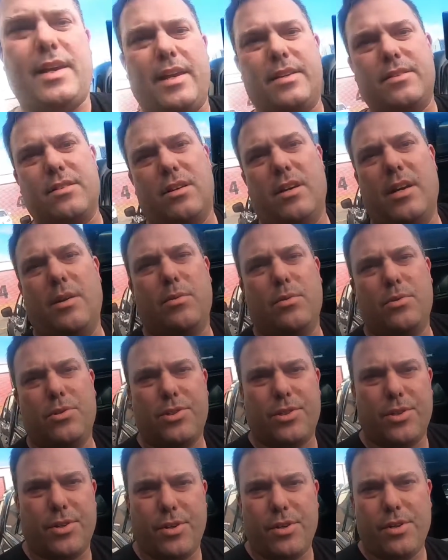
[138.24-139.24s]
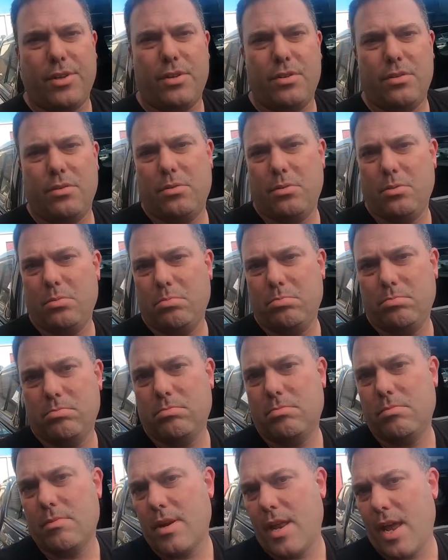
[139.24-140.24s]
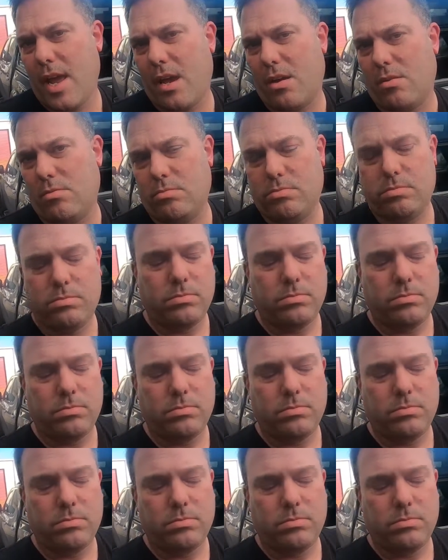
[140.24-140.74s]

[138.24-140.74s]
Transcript: as I will show you now.